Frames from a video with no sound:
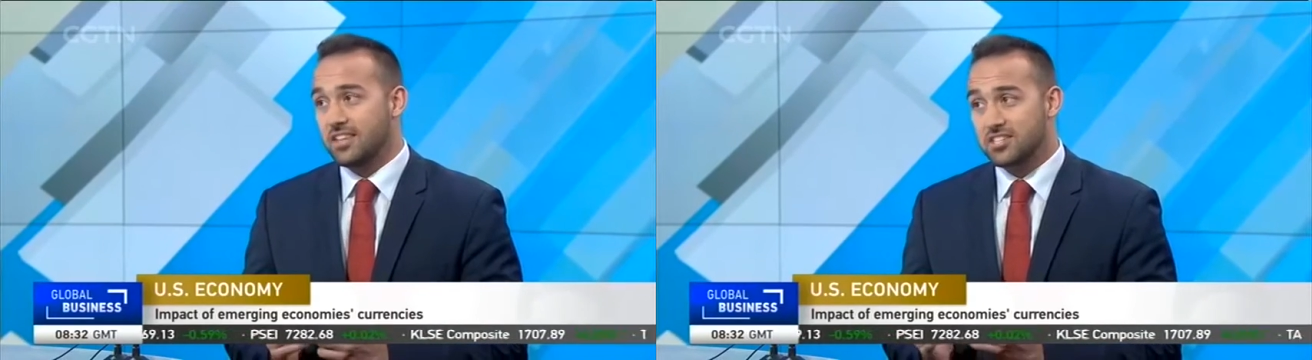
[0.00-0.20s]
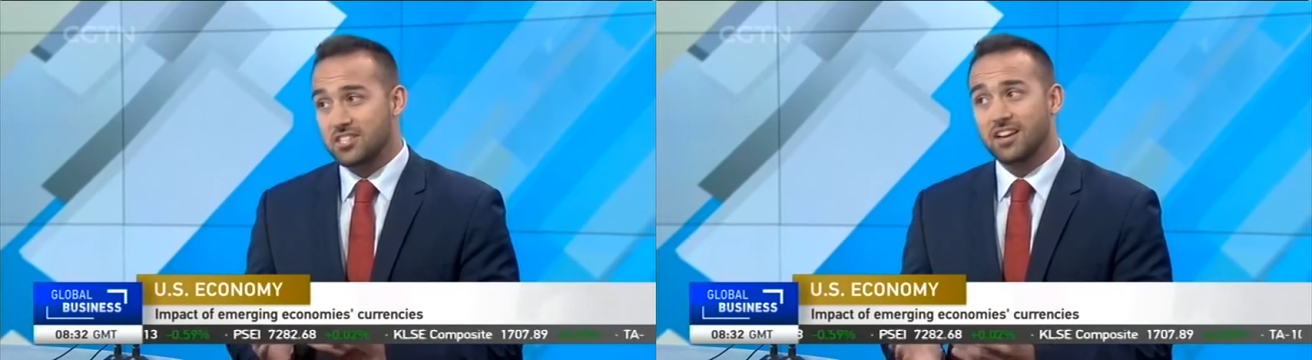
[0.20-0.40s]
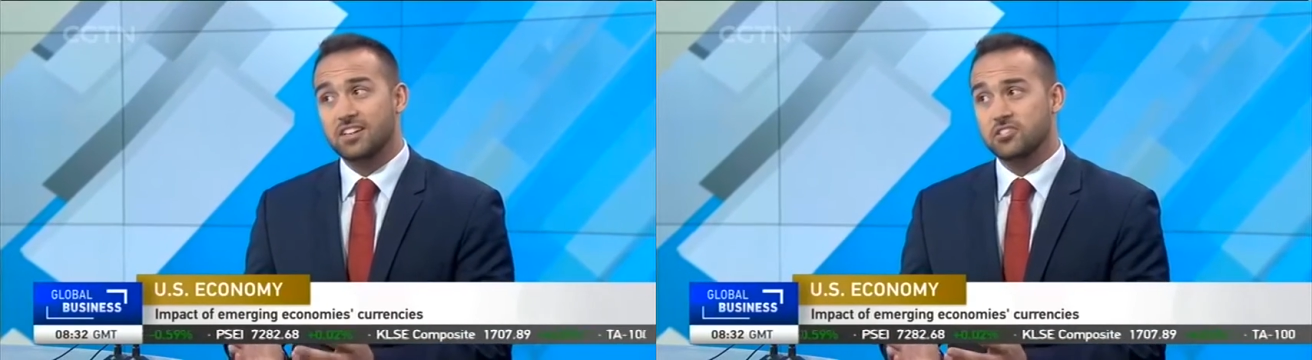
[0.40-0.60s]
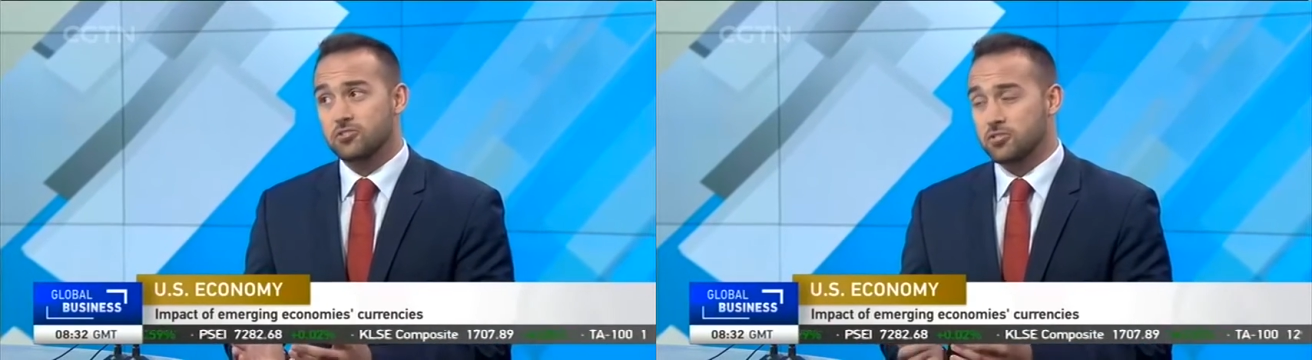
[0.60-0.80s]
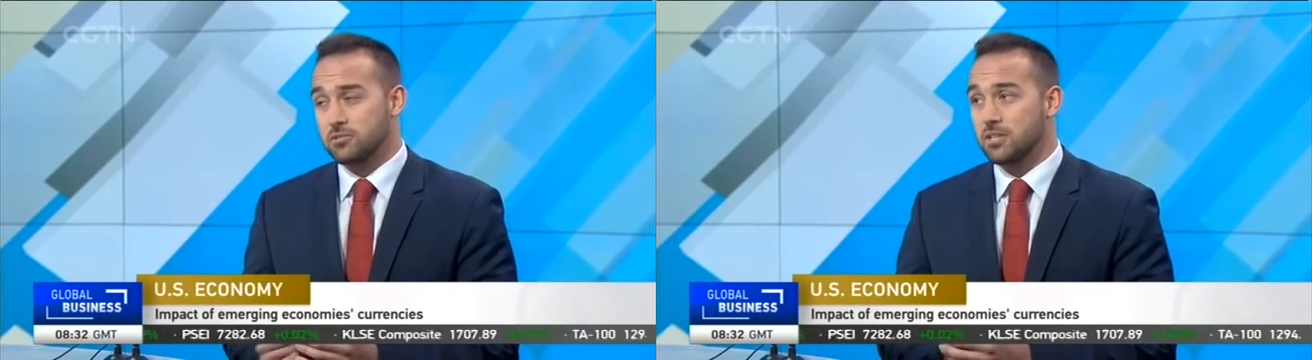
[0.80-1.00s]
there's likely
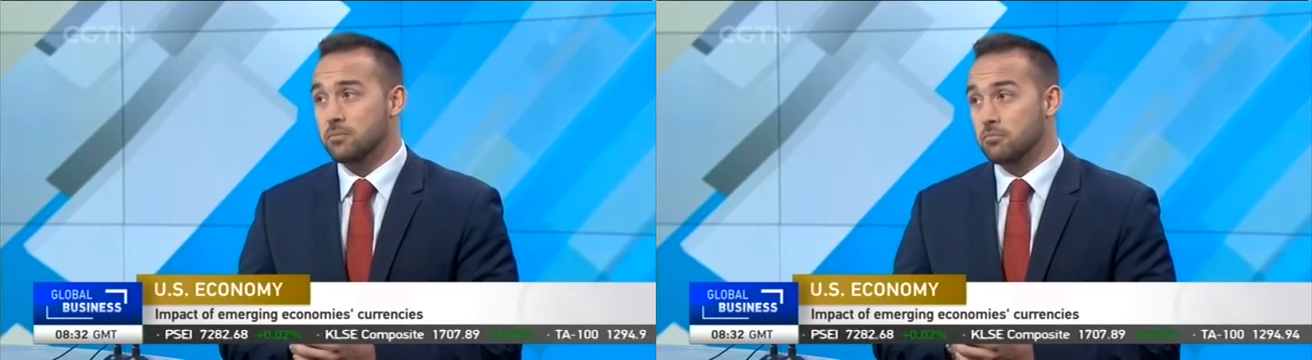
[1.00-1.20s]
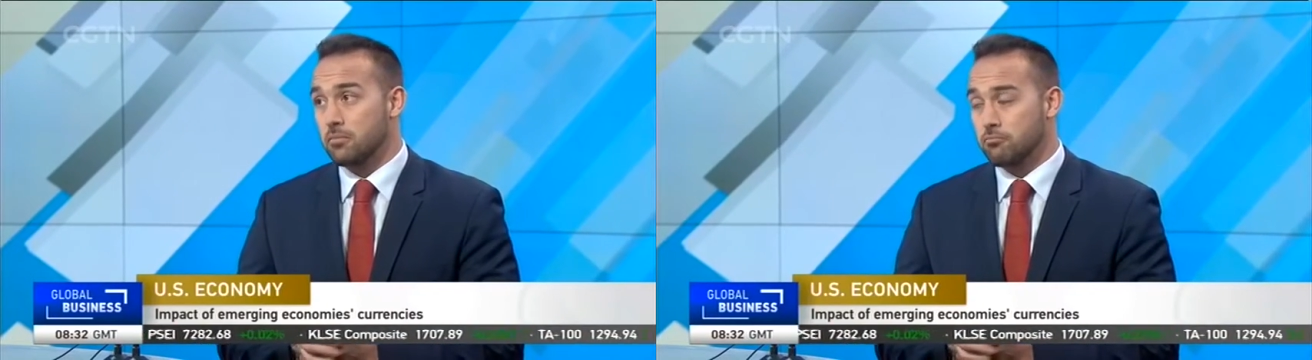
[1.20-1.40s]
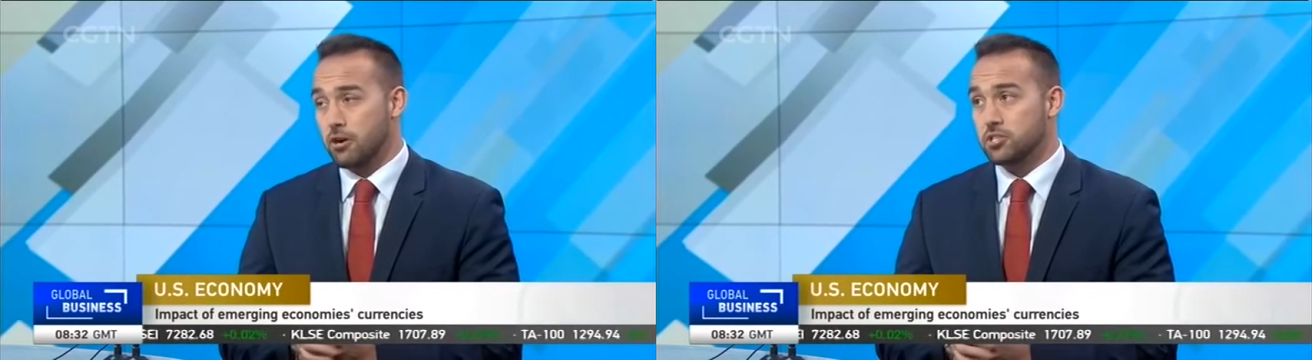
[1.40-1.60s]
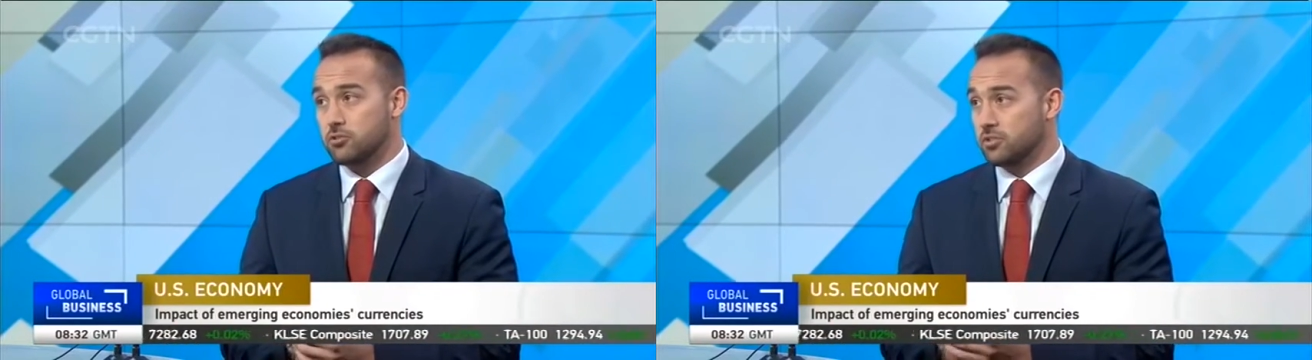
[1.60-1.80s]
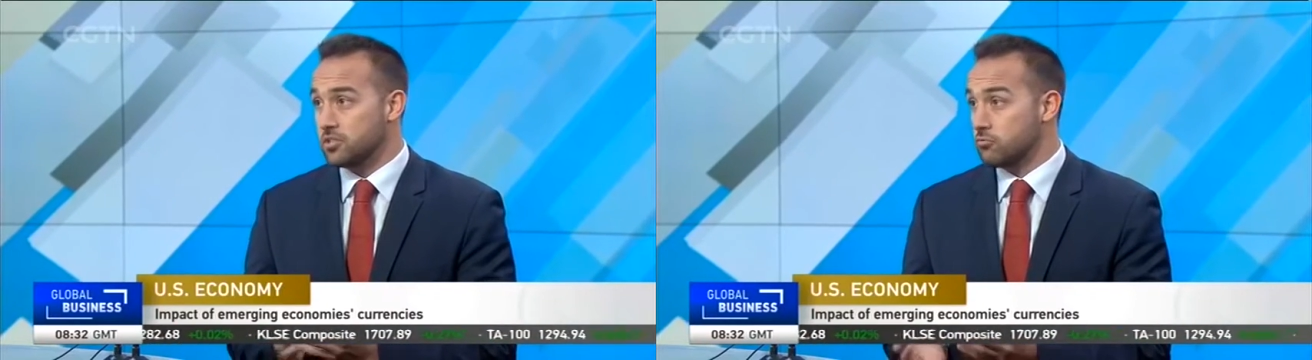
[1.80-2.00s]
still to be a
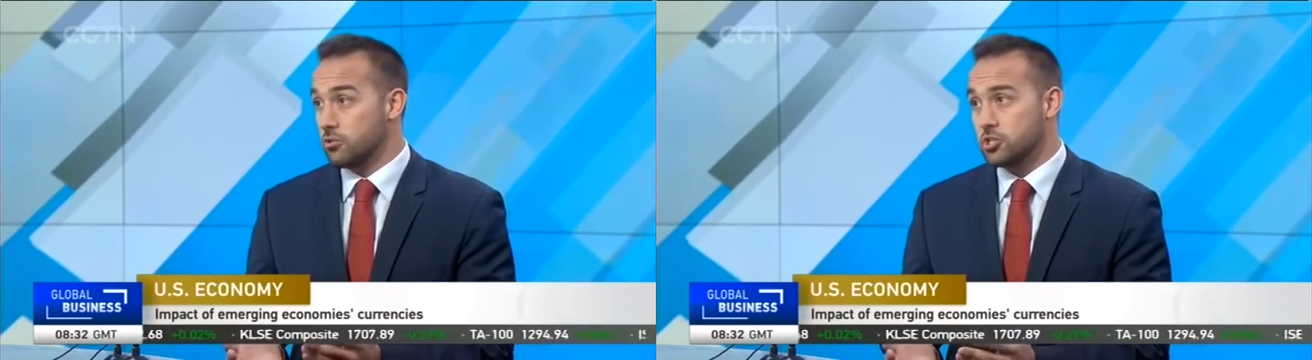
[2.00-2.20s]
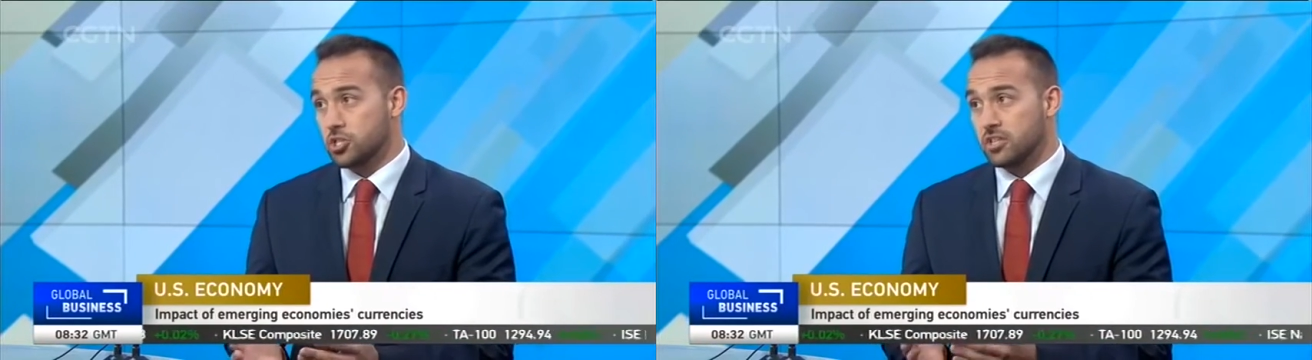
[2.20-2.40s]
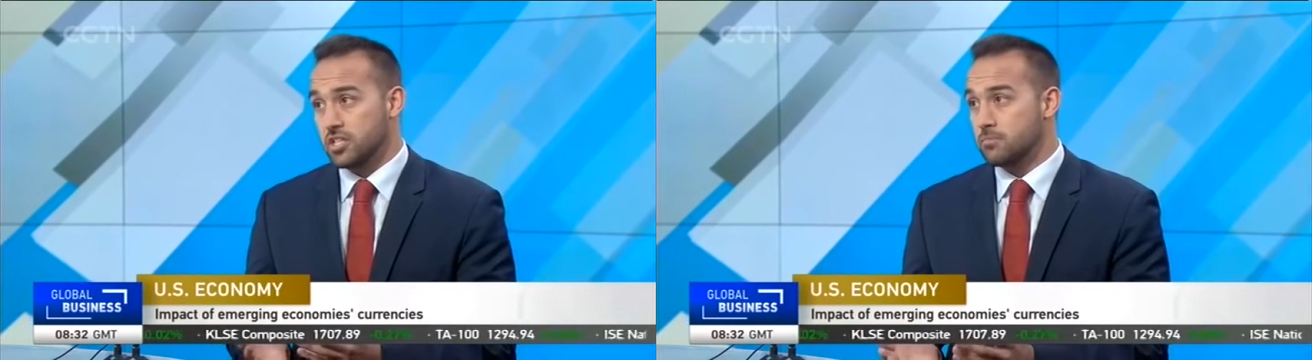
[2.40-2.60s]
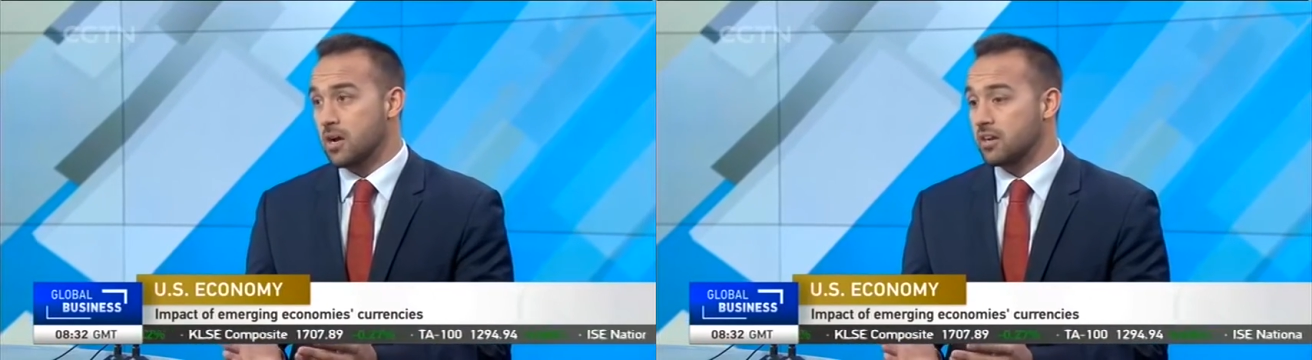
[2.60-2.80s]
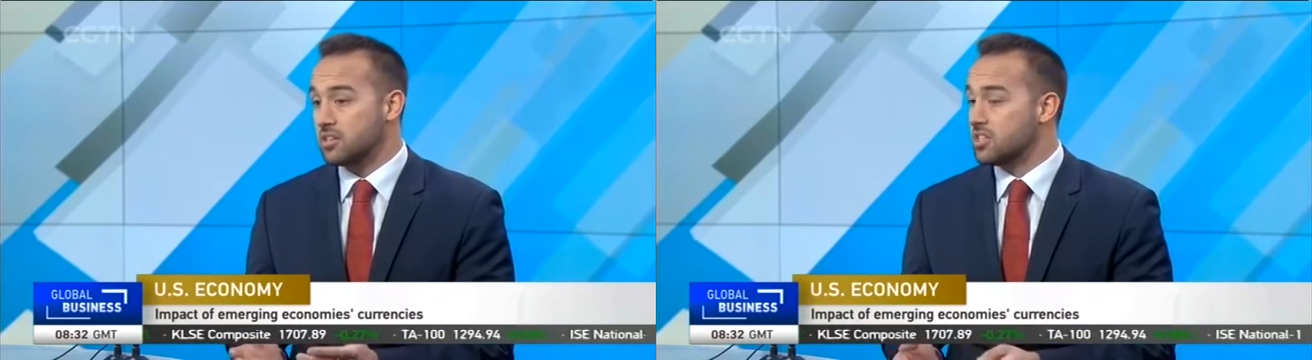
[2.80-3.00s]
pressure in this region and these
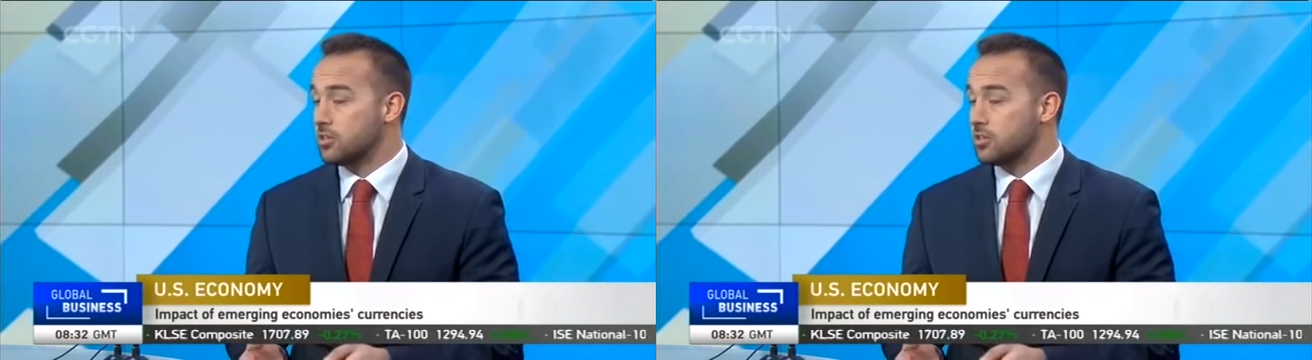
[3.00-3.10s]
markets.